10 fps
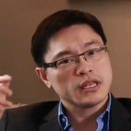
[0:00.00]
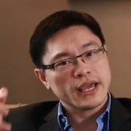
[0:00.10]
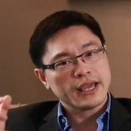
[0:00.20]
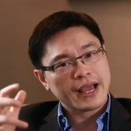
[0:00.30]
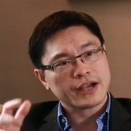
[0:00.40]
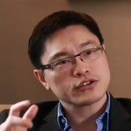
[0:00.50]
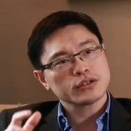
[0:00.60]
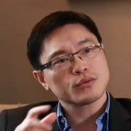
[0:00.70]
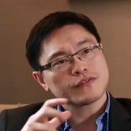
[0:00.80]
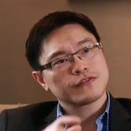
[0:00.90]
they
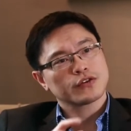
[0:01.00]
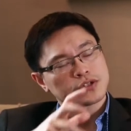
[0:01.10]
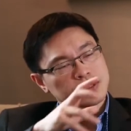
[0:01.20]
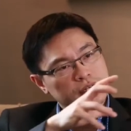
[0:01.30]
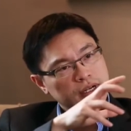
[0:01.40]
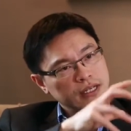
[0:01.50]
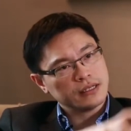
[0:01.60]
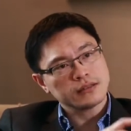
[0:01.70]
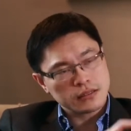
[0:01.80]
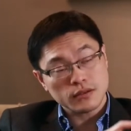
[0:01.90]
actually reversed their
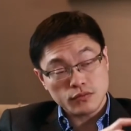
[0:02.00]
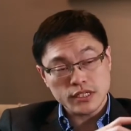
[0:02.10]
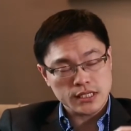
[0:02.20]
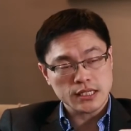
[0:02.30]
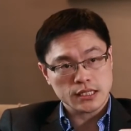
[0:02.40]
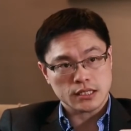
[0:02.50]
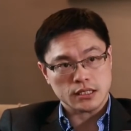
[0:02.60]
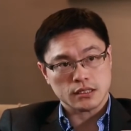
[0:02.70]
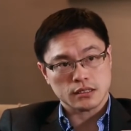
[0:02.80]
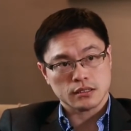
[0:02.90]
insulin
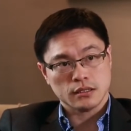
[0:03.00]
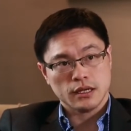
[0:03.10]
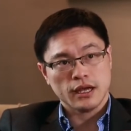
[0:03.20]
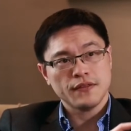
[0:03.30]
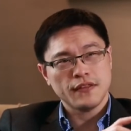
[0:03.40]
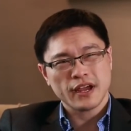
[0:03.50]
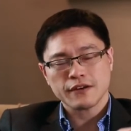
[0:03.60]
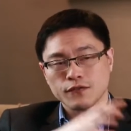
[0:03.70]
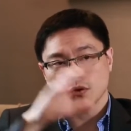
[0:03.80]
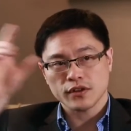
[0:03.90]
resistance and
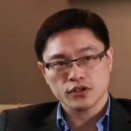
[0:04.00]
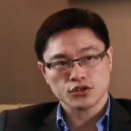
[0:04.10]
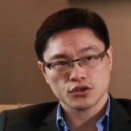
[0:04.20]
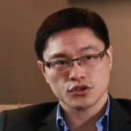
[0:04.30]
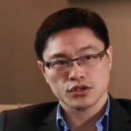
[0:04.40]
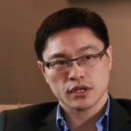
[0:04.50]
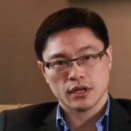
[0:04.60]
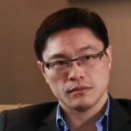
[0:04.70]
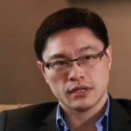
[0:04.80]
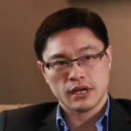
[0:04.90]
therefore their sugars
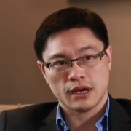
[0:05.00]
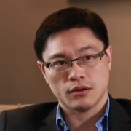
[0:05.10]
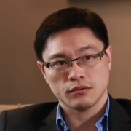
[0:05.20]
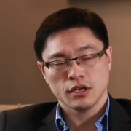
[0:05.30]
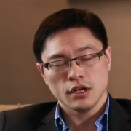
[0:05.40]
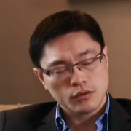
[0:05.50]
came down,